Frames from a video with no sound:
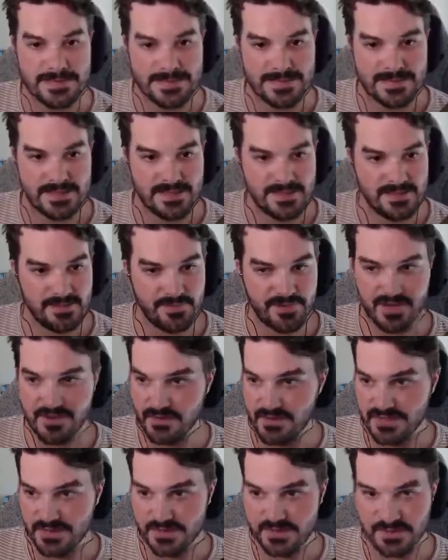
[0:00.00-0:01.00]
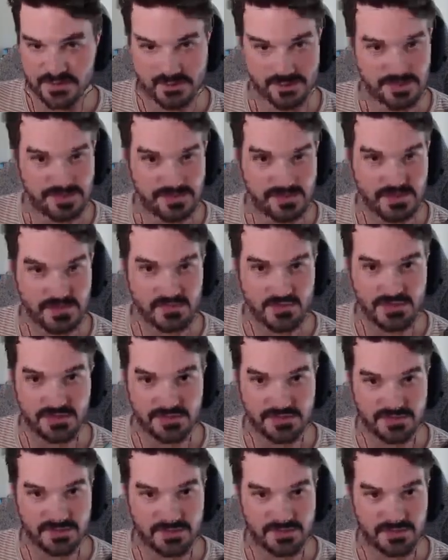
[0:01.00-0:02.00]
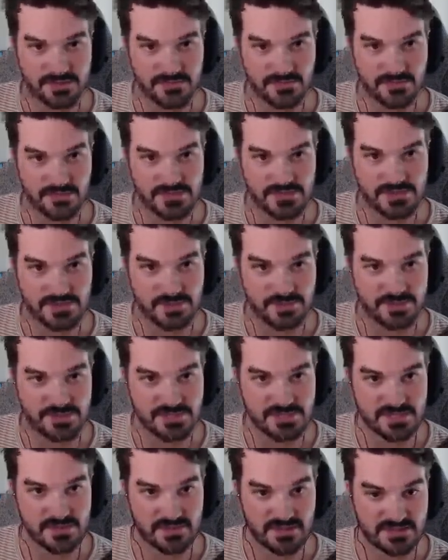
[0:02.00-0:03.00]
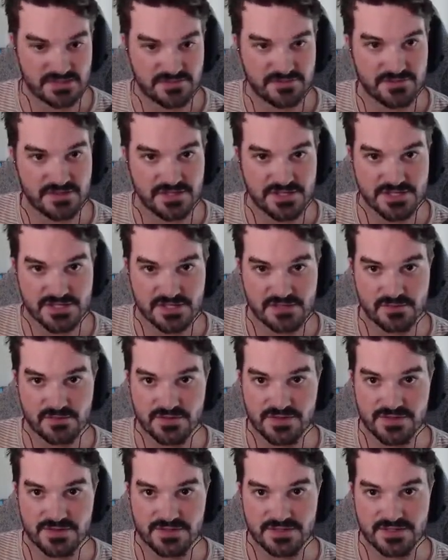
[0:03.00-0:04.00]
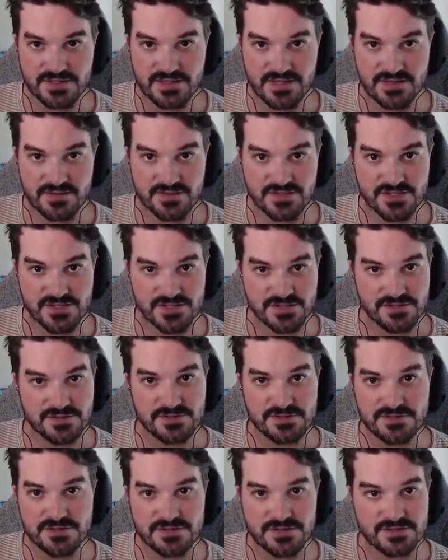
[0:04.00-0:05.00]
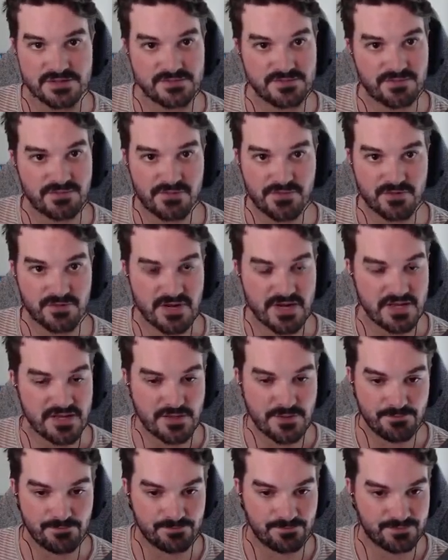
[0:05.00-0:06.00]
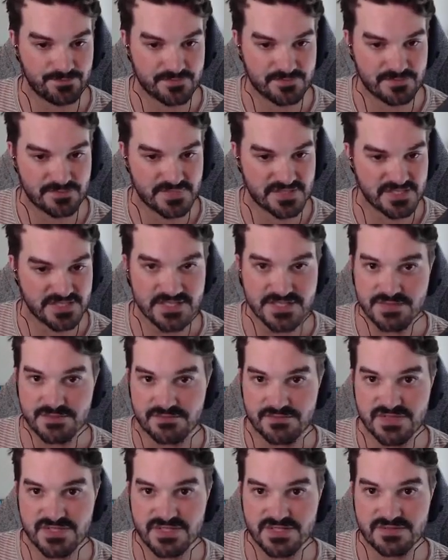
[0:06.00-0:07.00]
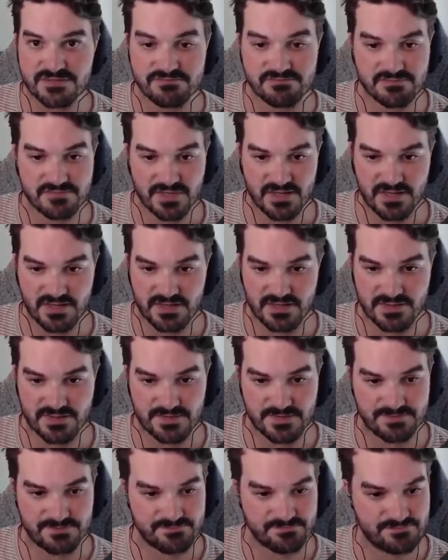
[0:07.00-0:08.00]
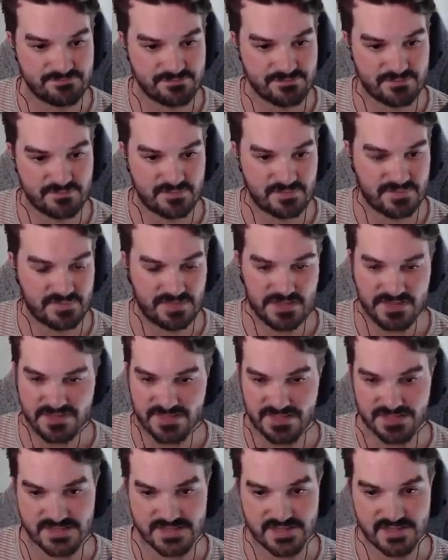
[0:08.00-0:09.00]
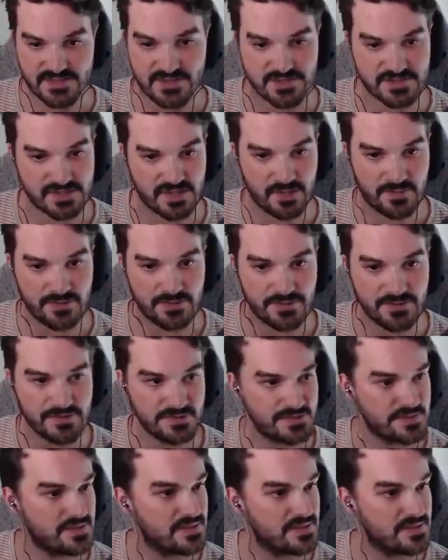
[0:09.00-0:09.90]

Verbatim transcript: Uh, but otherwise, we're doing really, really well. Uh, we should be just about to finish up with the other two, three systems. Um, that's going to take no time at all.